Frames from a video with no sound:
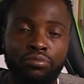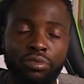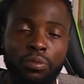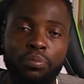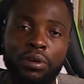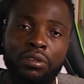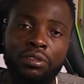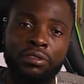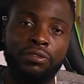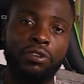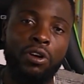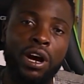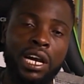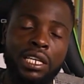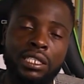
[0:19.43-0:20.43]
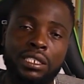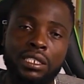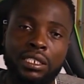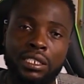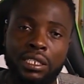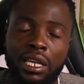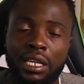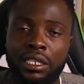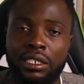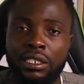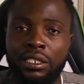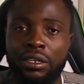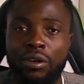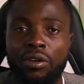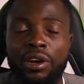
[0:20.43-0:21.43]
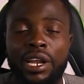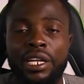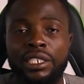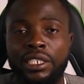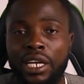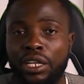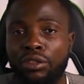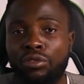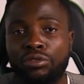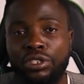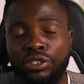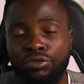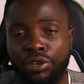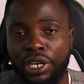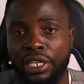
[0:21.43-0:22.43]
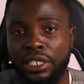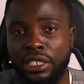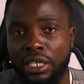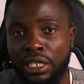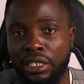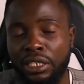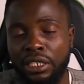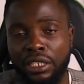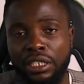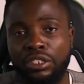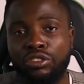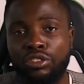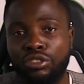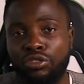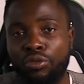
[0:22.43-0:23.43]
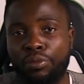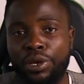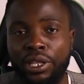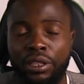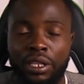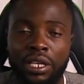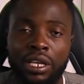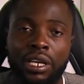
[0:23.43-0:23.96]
preparing for IT sets, or learn technology related in your domain.